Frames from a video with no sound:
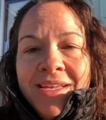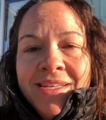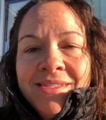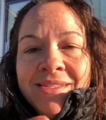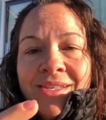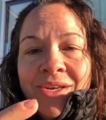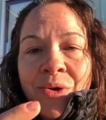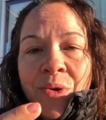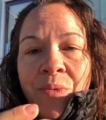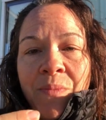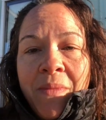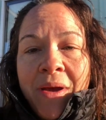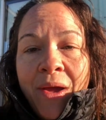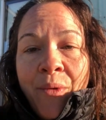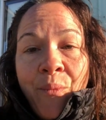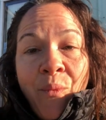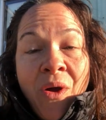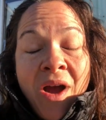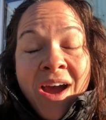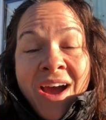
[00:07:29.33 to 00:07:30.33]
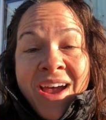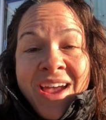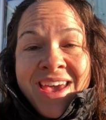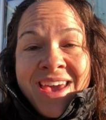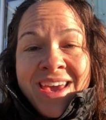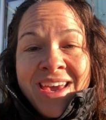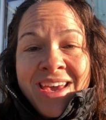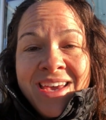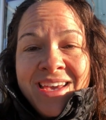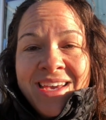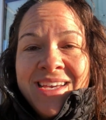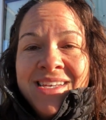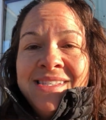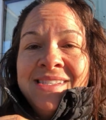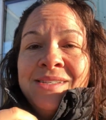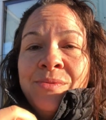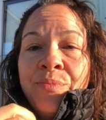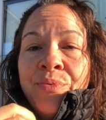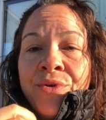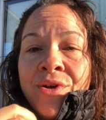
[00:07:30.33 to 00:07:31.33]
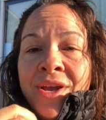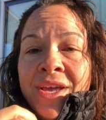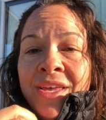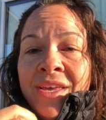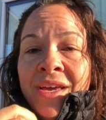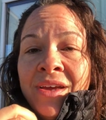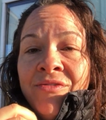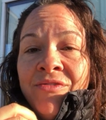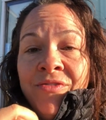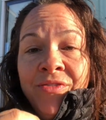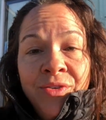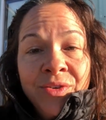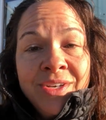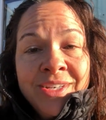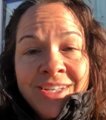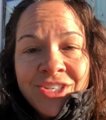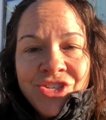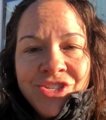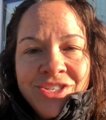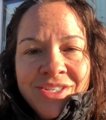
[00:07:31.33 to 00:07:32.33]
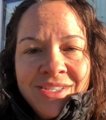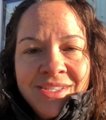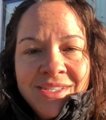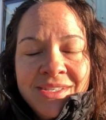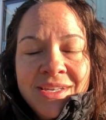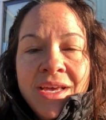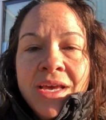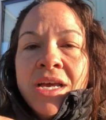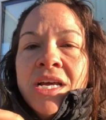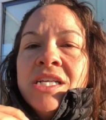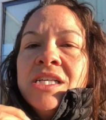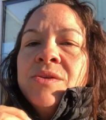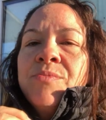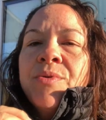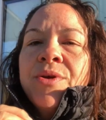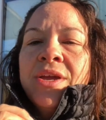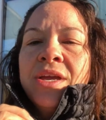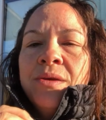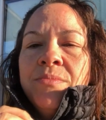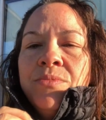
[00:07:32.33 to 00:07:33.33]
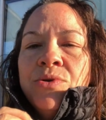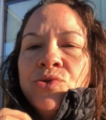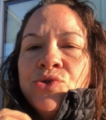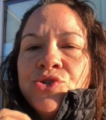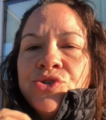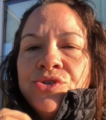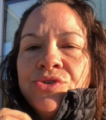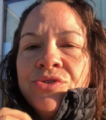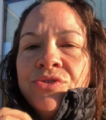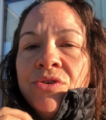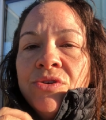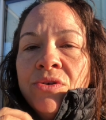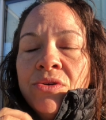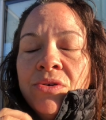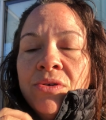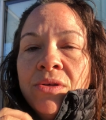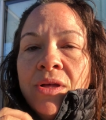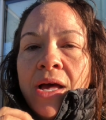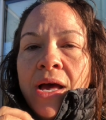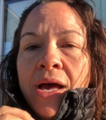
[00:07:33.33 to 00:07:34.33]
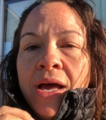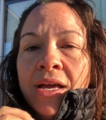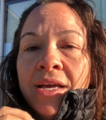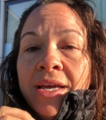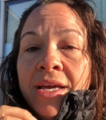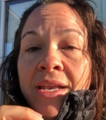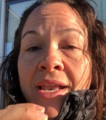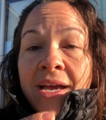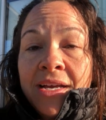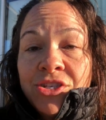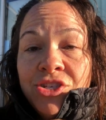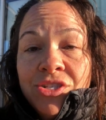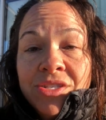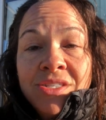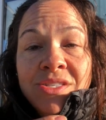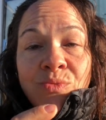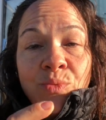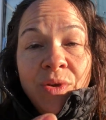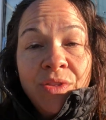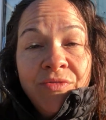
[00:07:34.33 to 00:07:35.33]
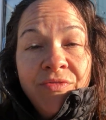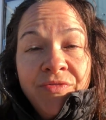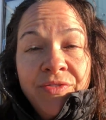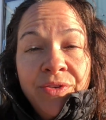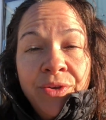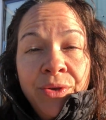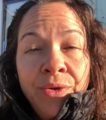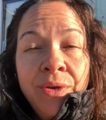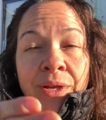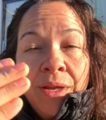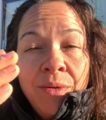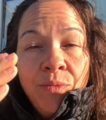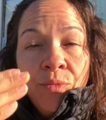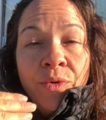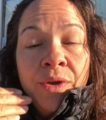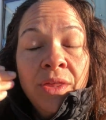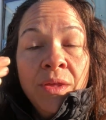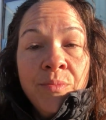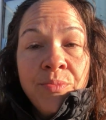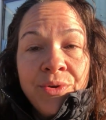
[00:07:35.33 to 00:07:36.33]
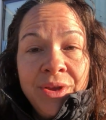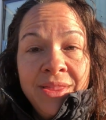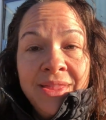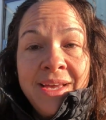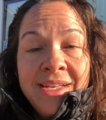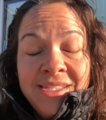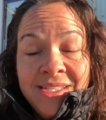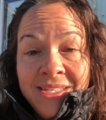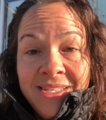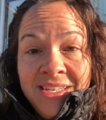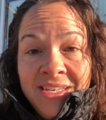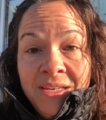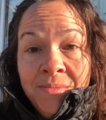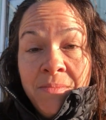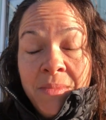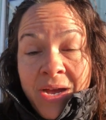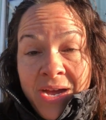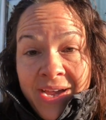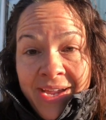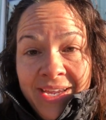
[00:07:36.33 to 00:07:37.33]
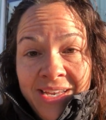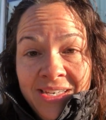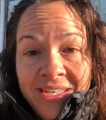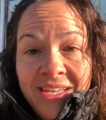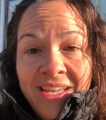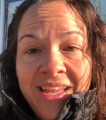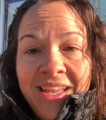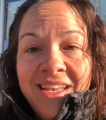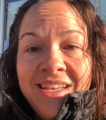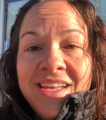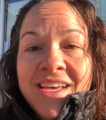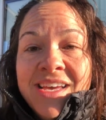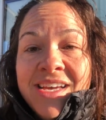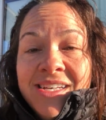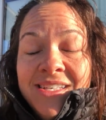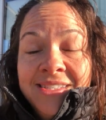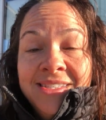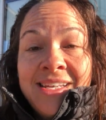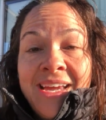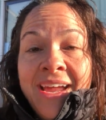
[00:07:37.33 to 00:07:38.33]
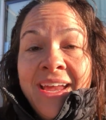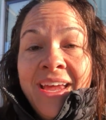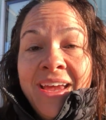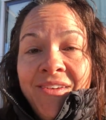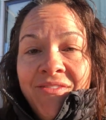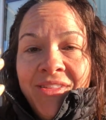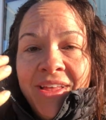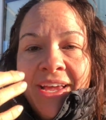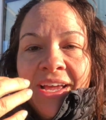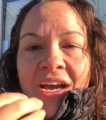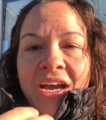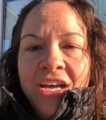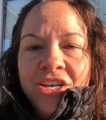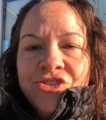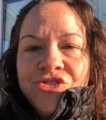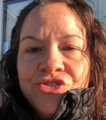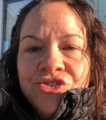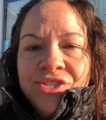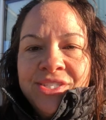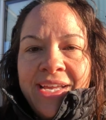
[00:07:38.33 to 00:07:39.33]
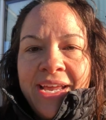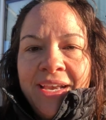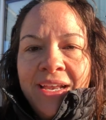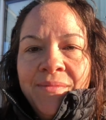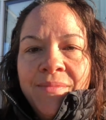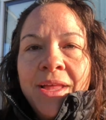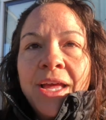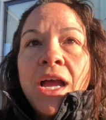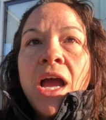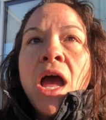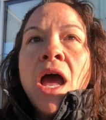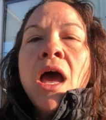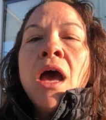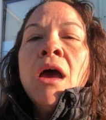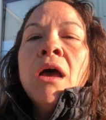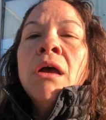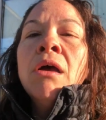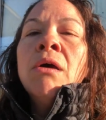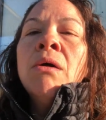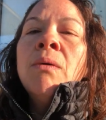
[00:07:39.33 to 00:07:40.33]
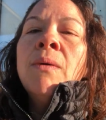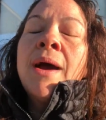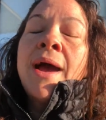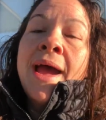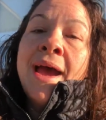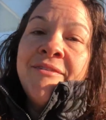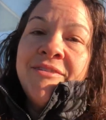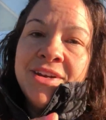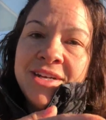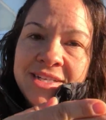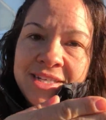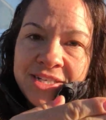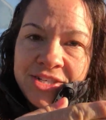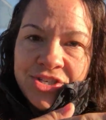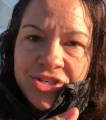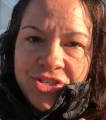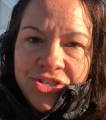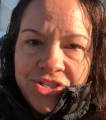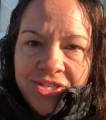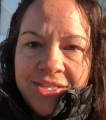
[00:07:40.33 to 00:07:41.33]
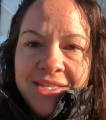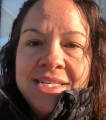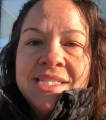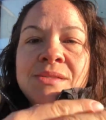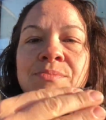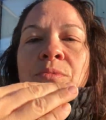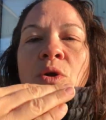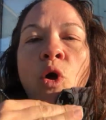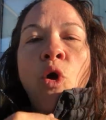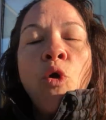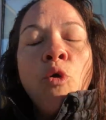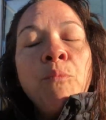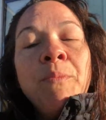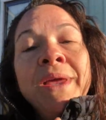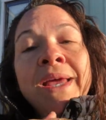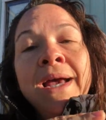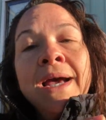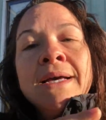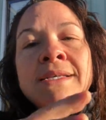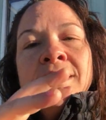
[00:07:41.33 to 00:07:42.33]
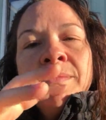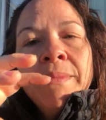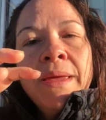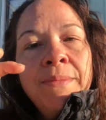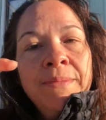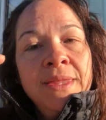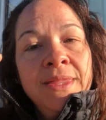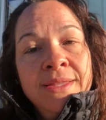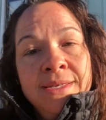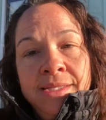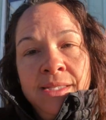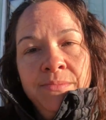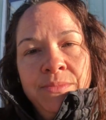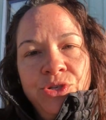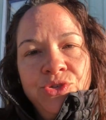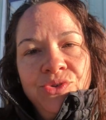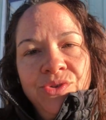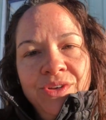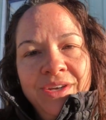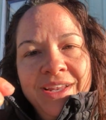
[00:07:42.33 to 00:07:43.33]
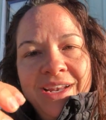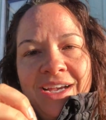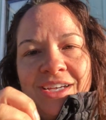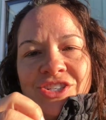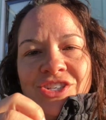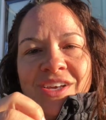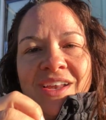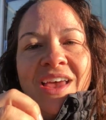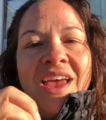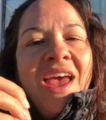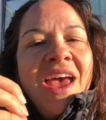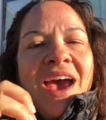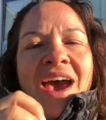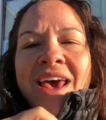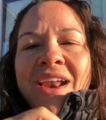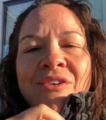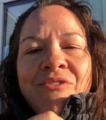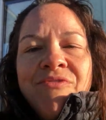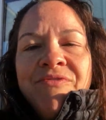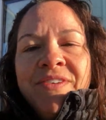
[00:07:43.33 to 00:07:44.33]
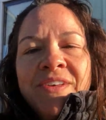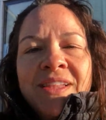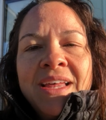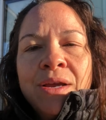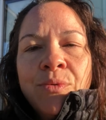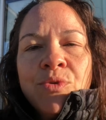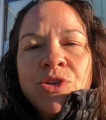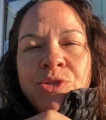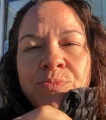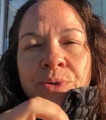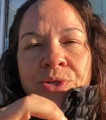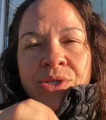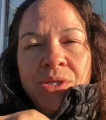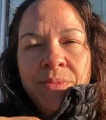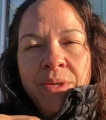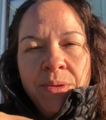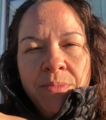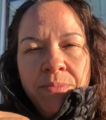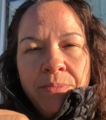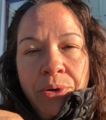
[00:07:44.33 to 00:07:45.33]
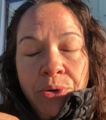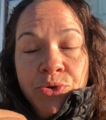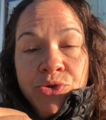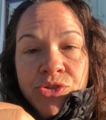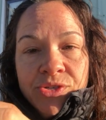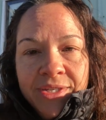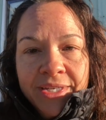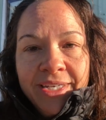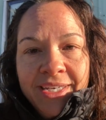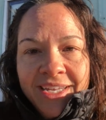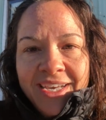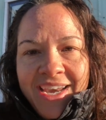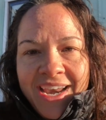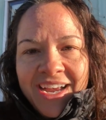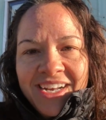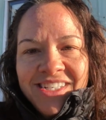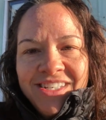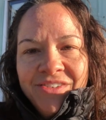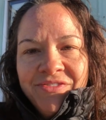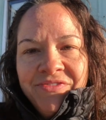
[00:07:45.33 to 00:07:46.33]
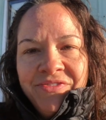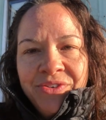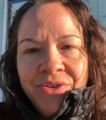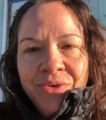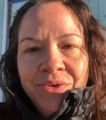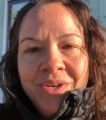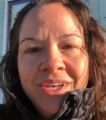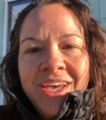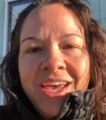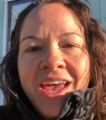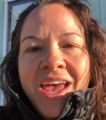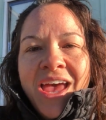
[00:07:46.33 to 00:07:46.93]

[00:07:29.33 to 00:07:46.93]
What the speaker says: And so my why is to break food addictions, to break emotional connections with food, and really bring that to mind and sight of like understanding, like, oh, I have an addiction to this. Oh, because maybe this emotional connection. I don't feel like we're supposed to be emotionally connected to food.